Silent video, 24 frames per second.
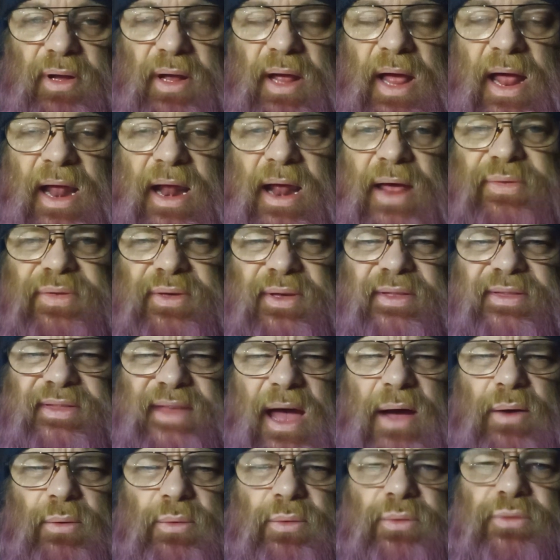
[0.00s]
and I think
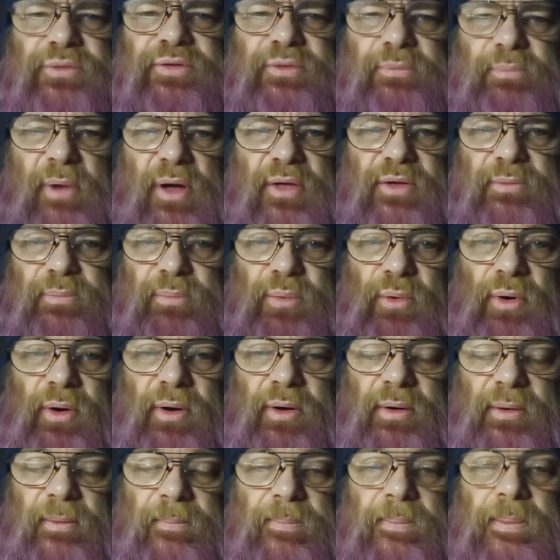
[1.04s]
that one was the
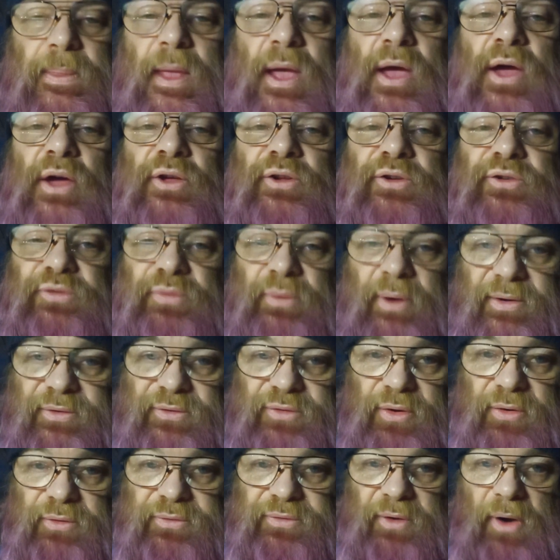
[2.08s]
motherboard. So I
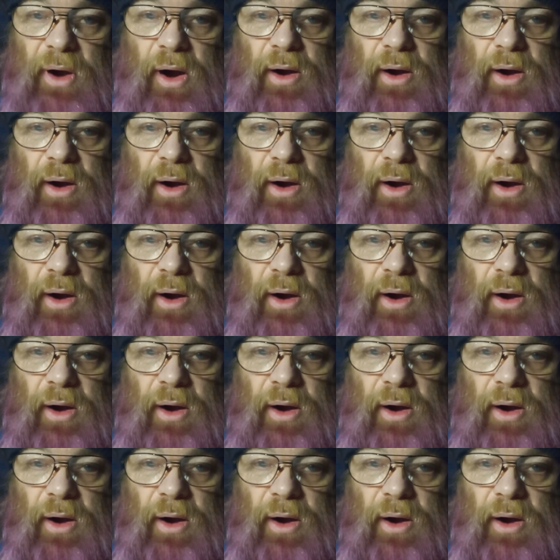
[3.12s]
took the